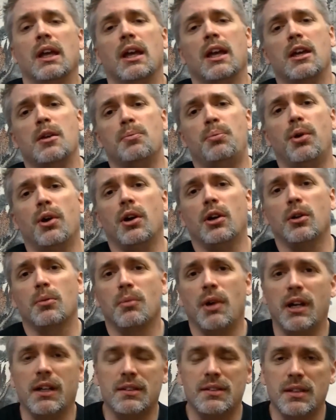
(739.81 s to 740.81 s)
Ed Parker
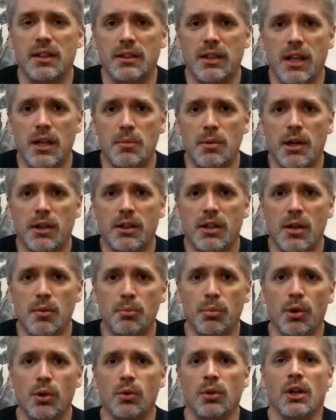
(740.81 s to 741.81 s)
might have said that about
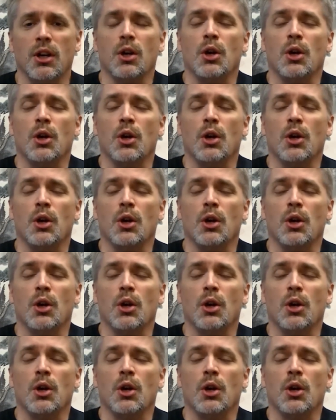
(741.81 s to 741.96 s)
Kenpo.